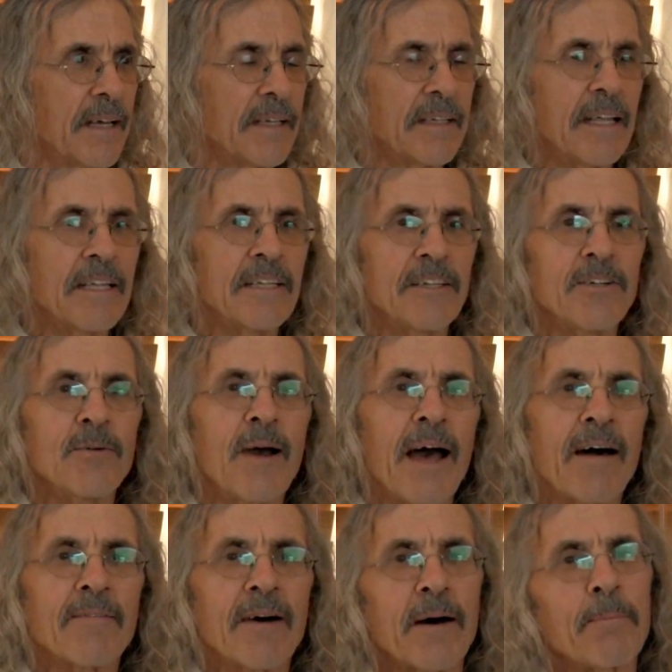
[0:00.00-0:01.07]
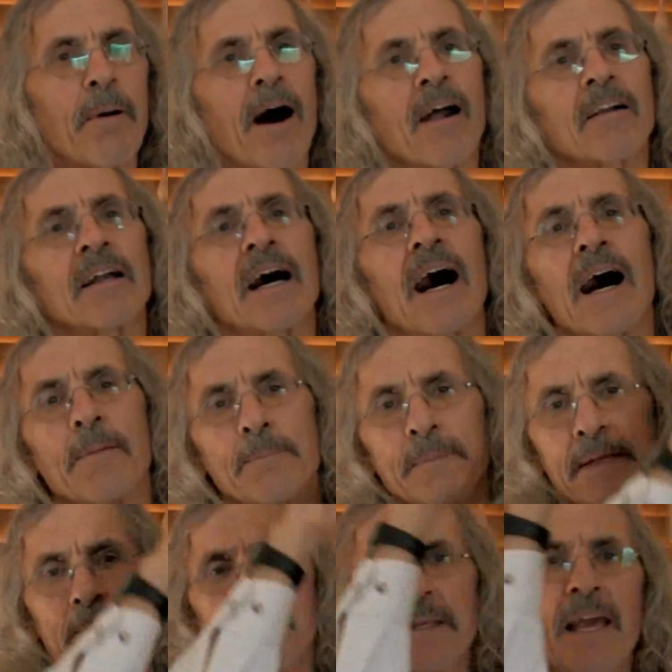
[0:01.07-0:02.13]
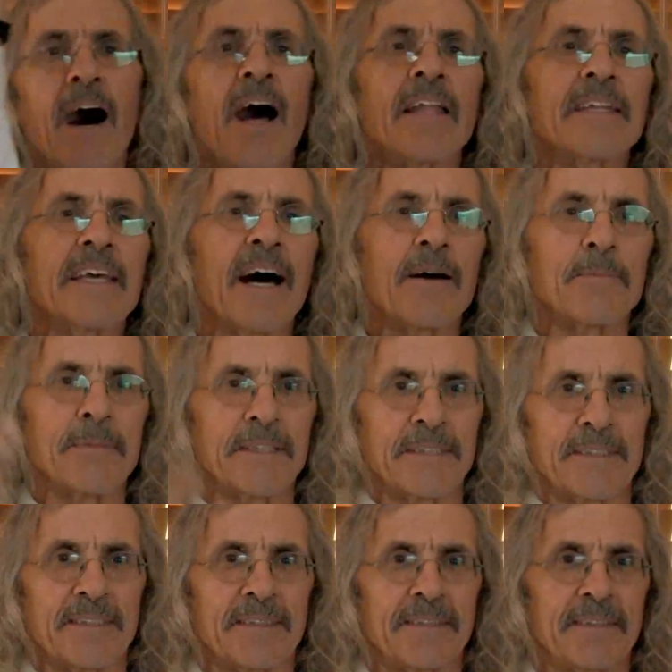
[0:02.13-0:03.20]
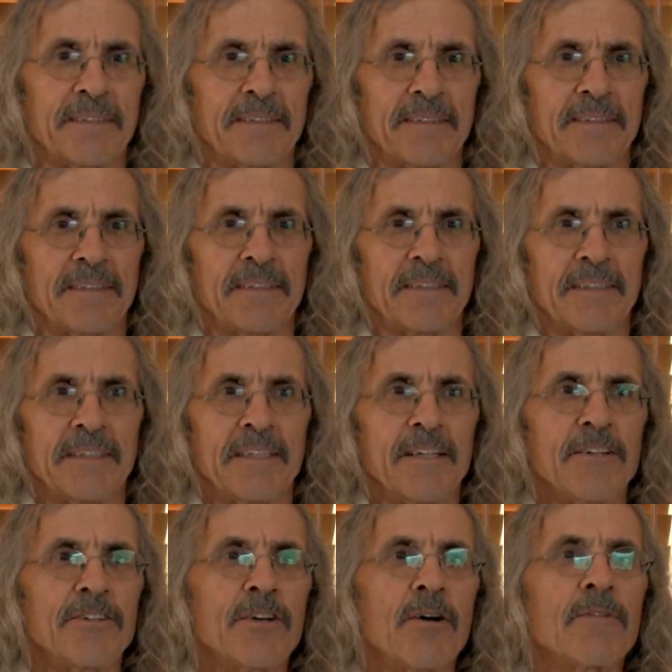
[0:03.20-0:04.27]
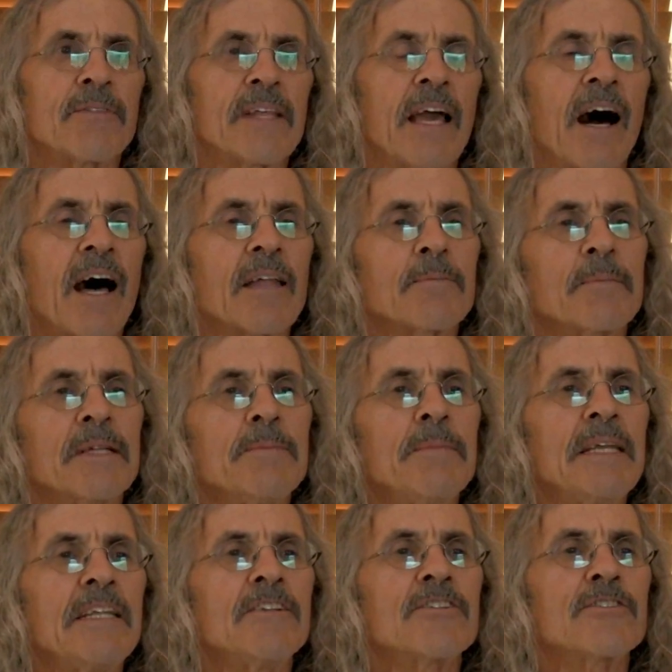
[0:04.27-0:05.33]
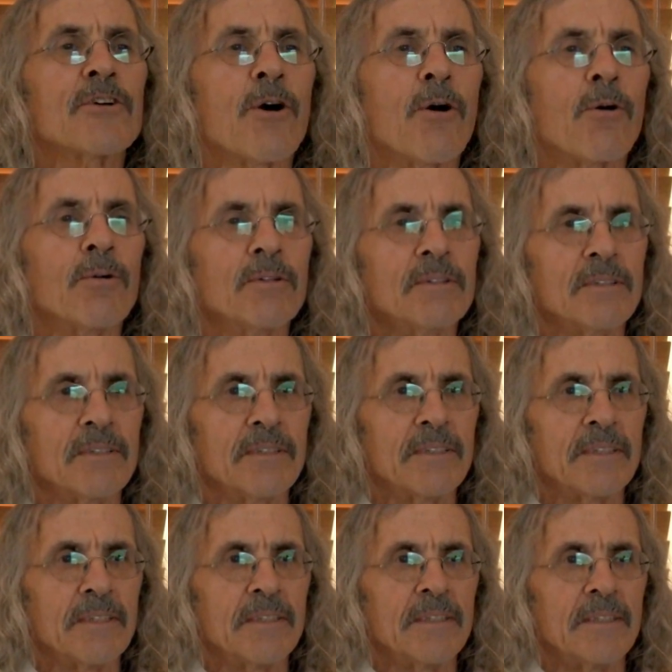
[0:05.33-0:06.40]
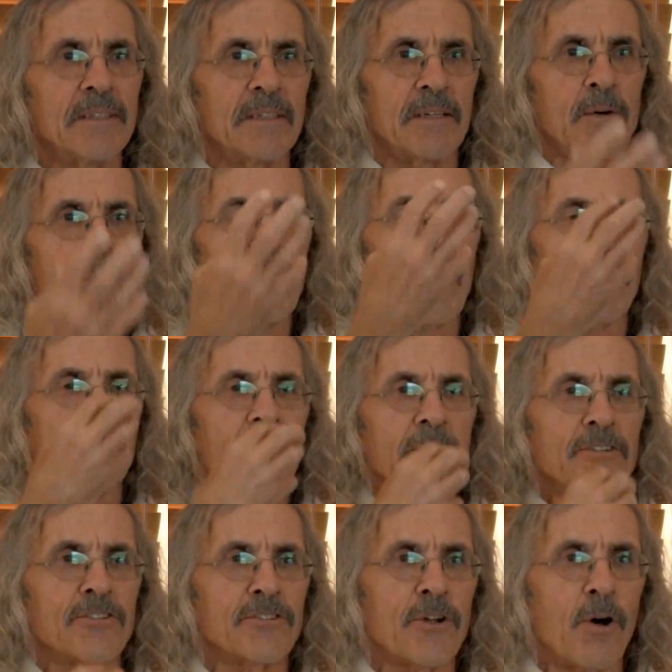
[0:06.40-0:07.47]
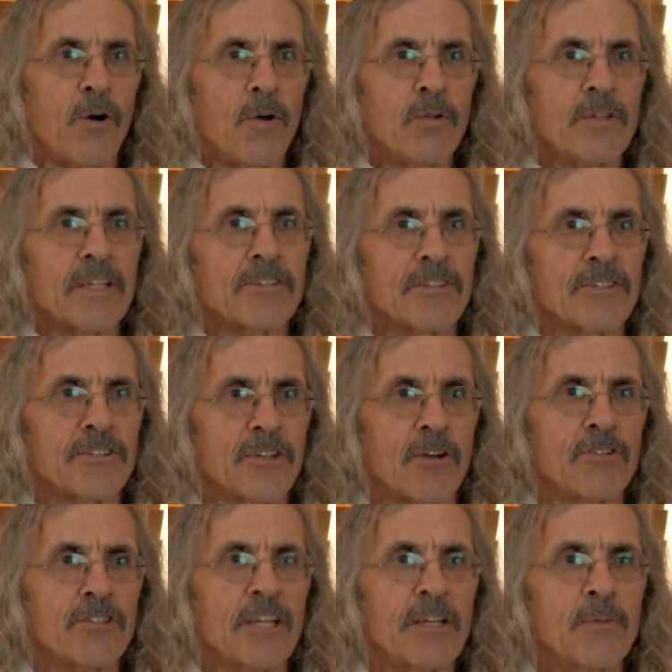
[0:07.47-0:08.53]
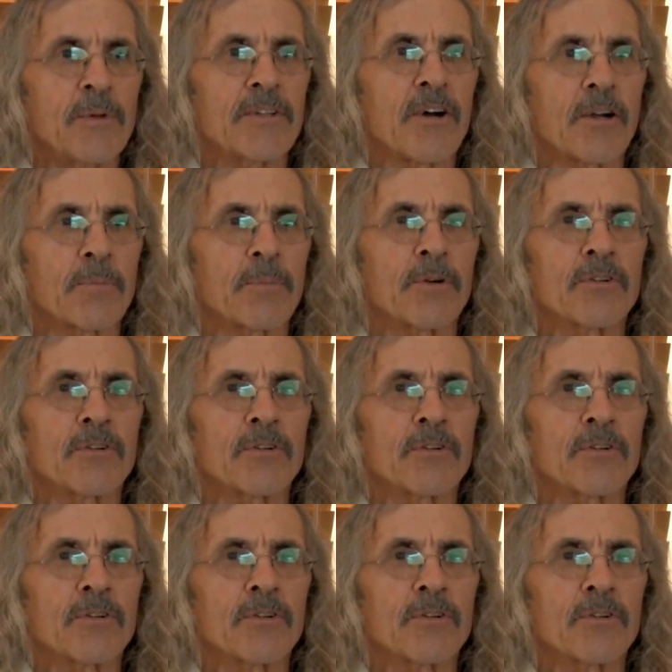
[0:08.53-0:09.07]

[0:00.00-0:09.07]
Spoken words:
And then you have a para-atman, beyond the atman. So if the atman means soul, we have a soul that's associated with our